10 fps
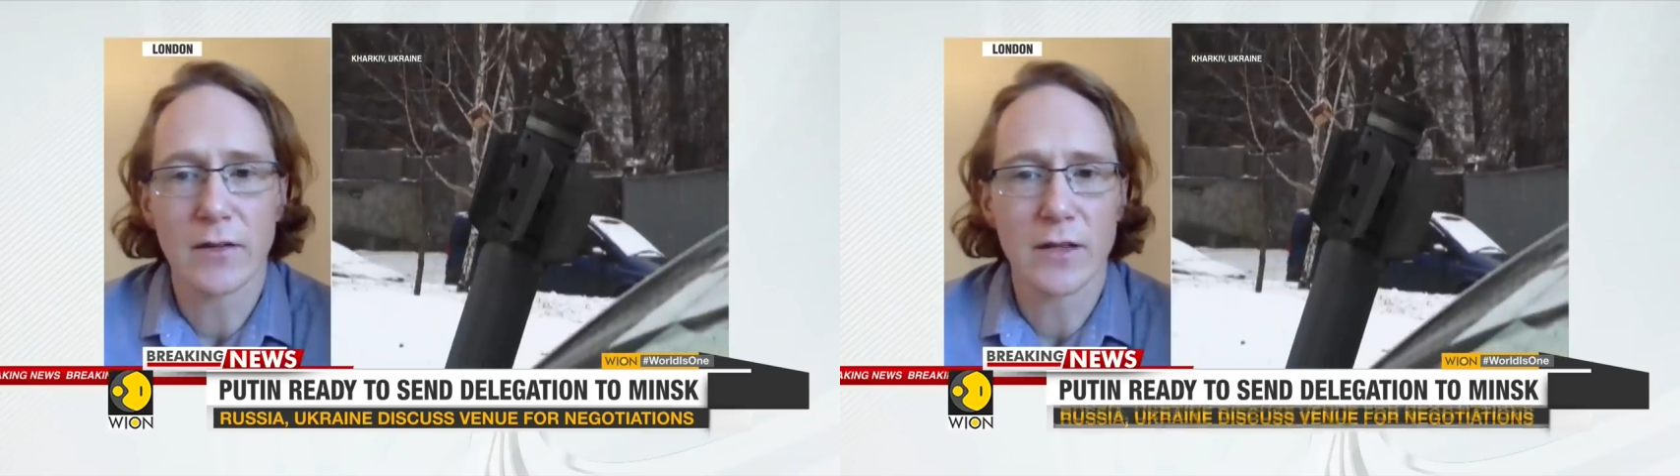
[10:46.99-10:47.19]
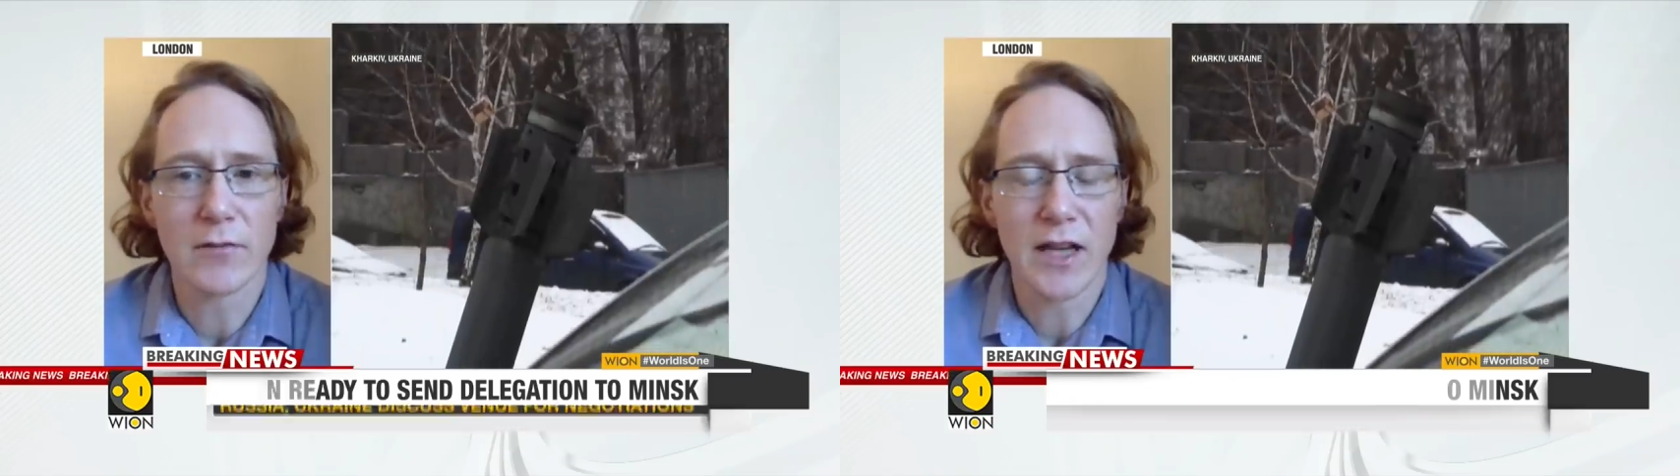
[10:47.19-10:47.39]

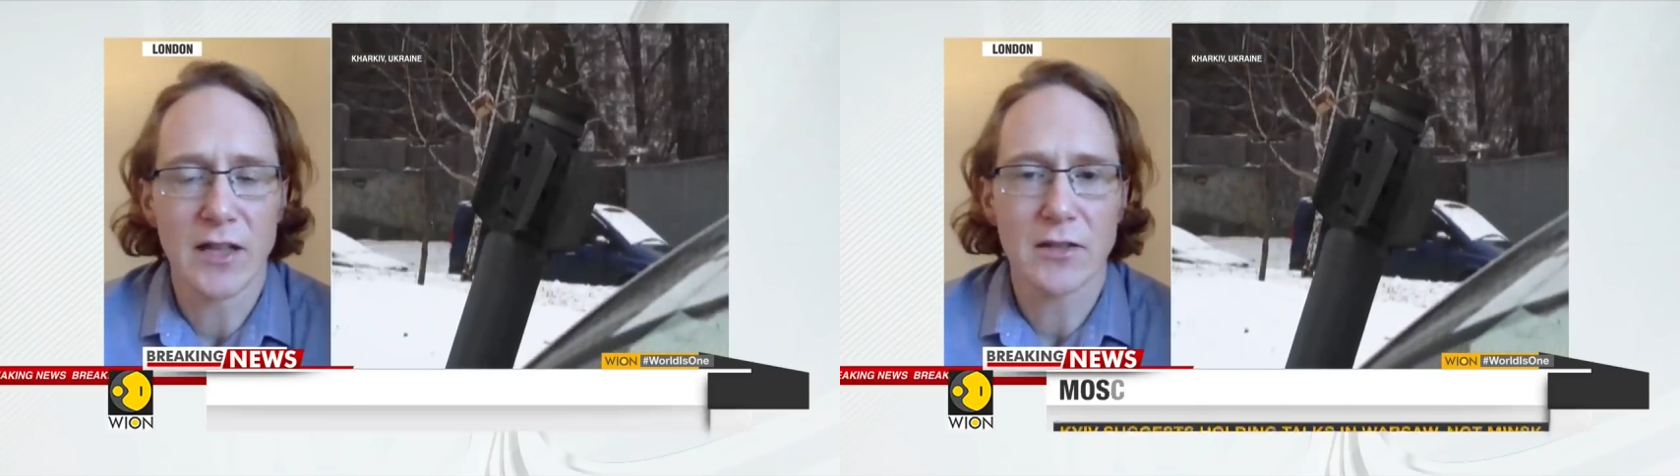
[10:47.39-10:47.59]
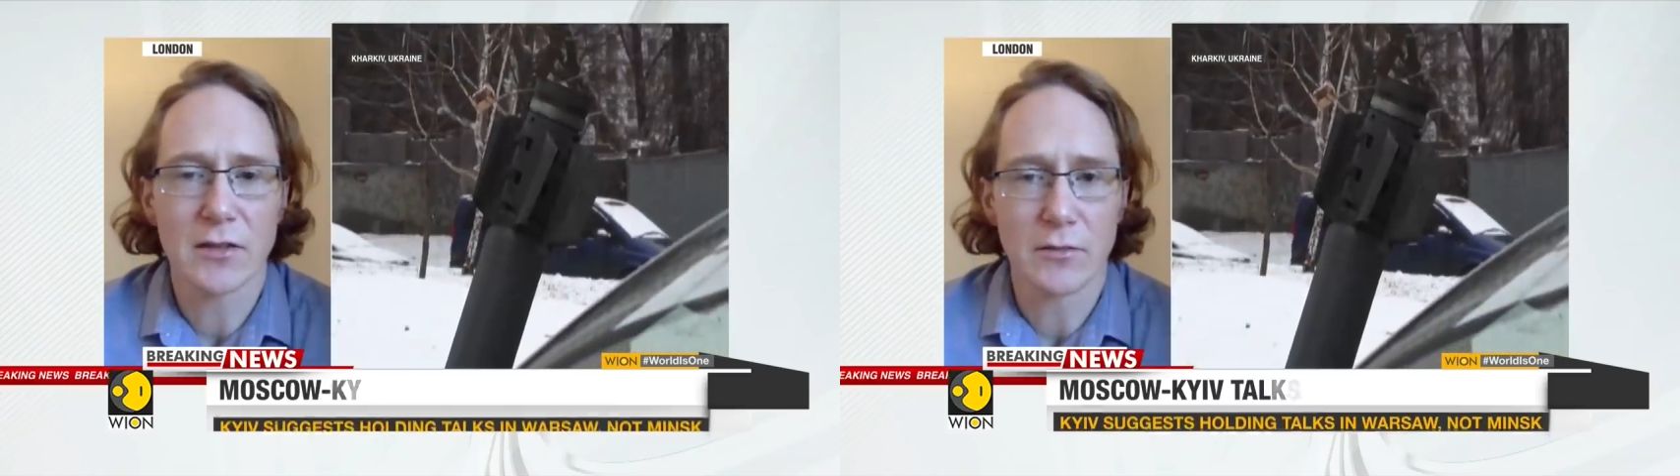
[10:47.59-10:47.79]
the
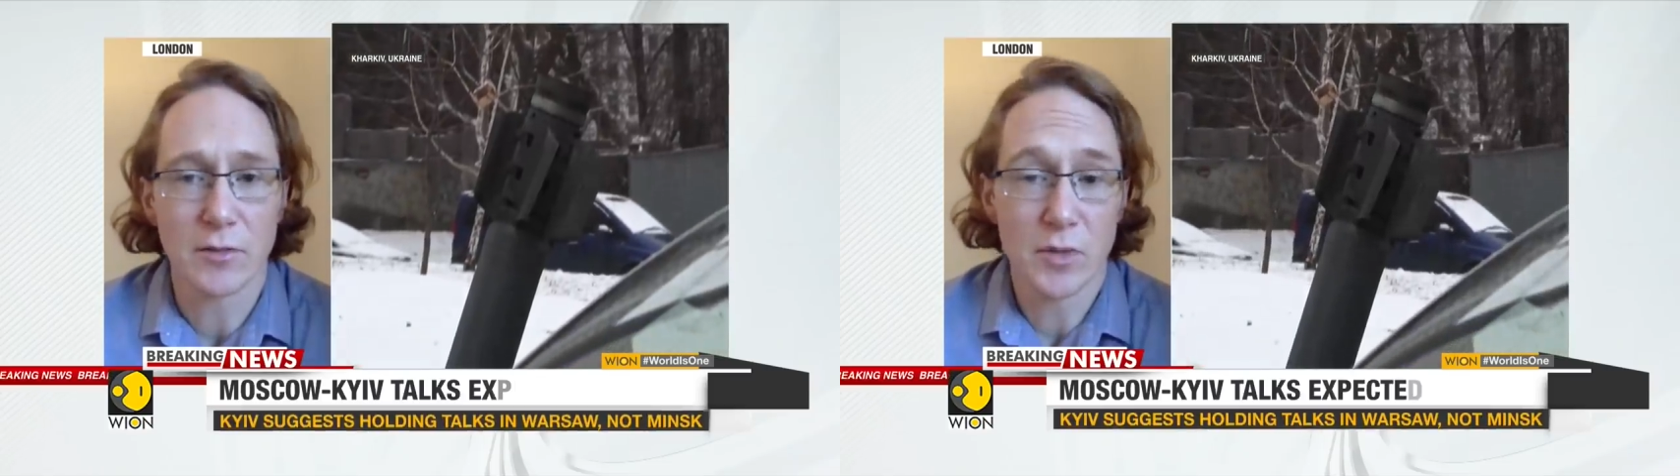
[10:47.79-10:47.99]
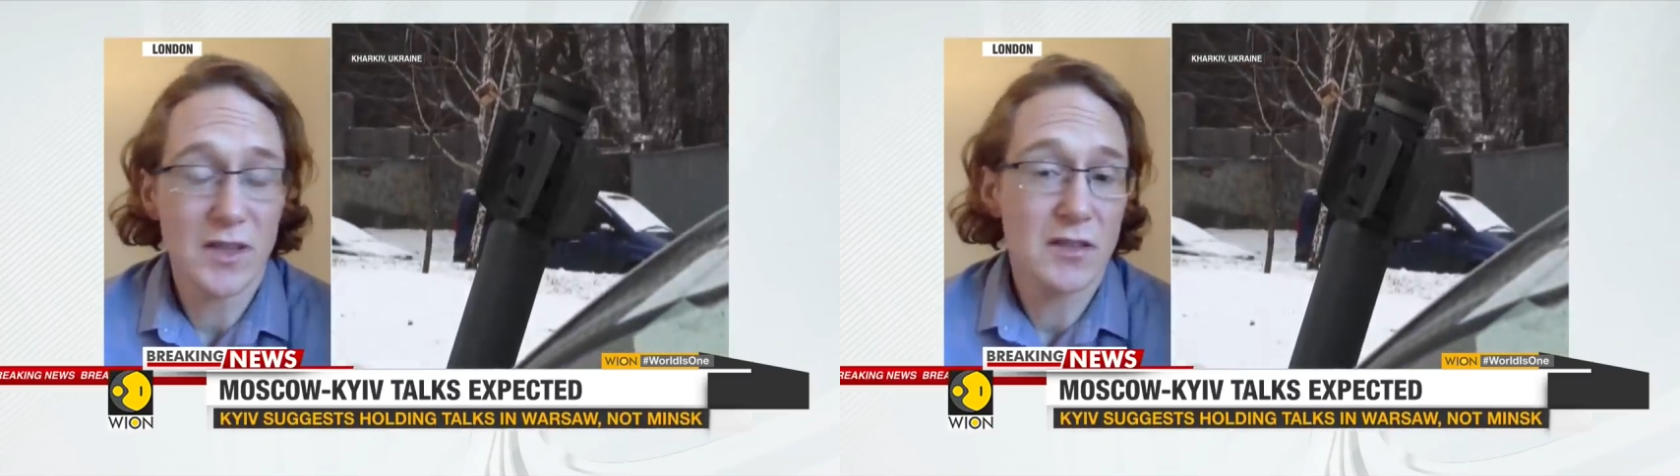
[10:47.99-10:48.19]
reaction of
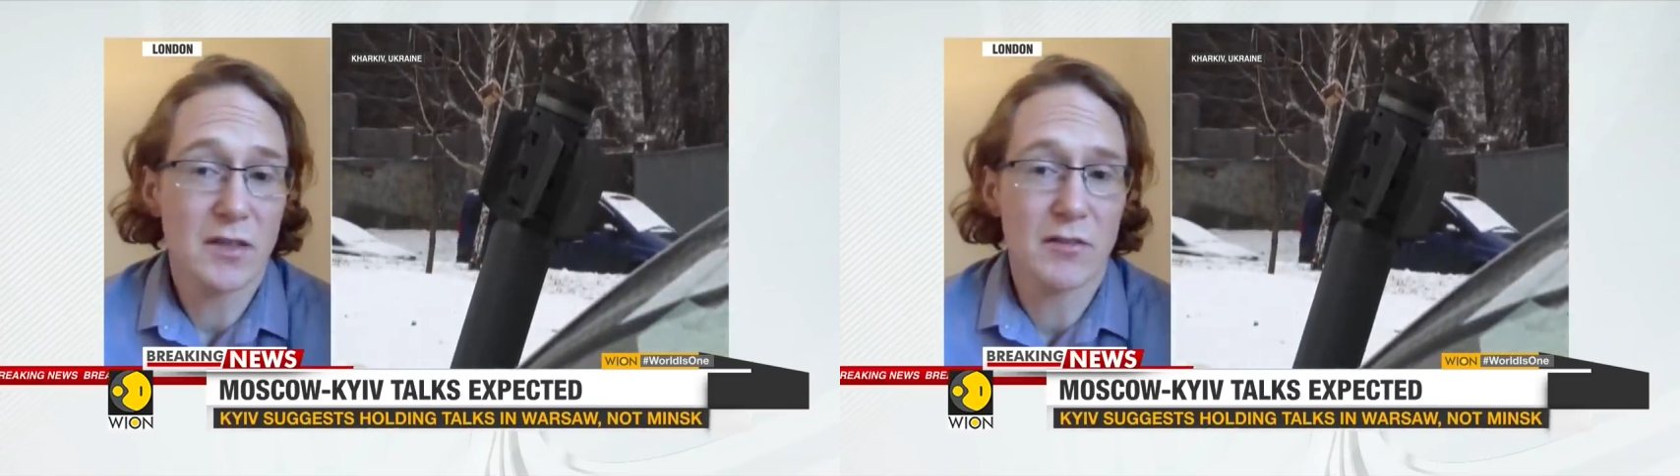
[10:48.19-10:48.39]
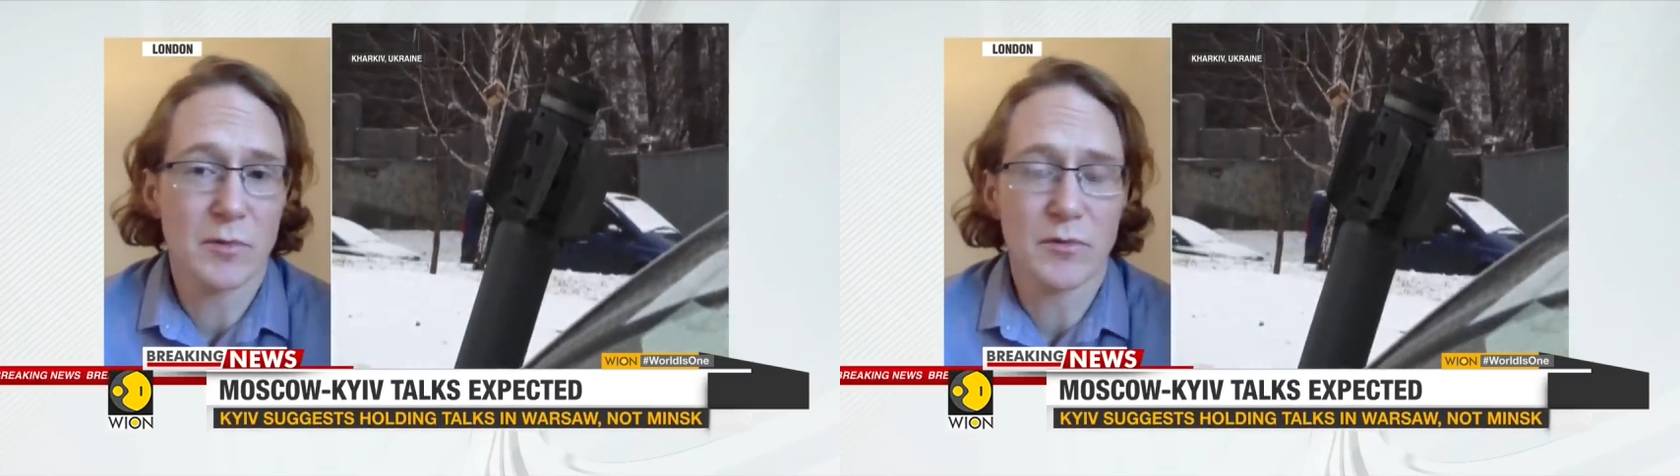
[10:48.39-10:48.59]
the British
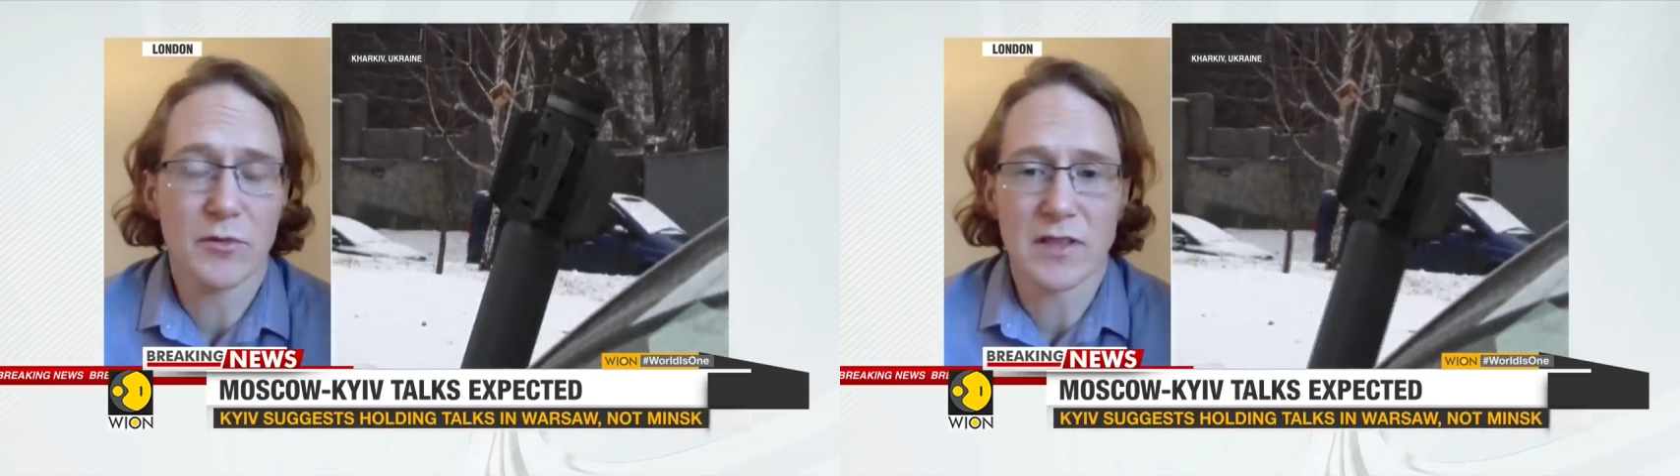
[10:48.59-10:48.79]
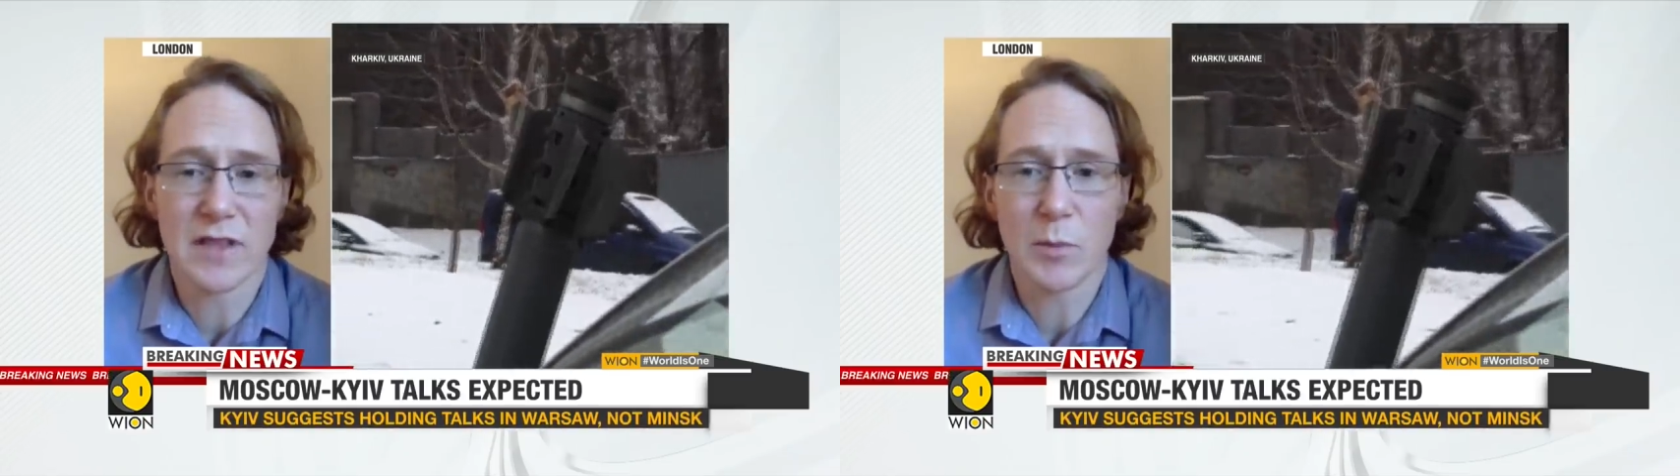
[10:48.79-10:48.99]
government,
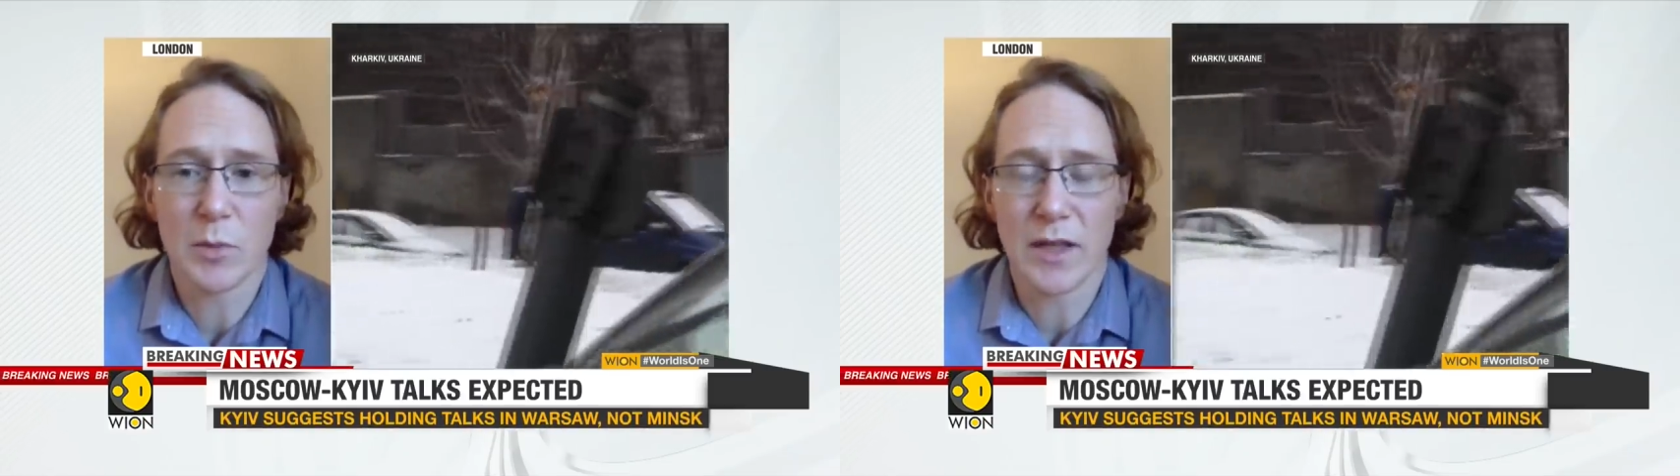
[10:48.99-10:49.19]
for example,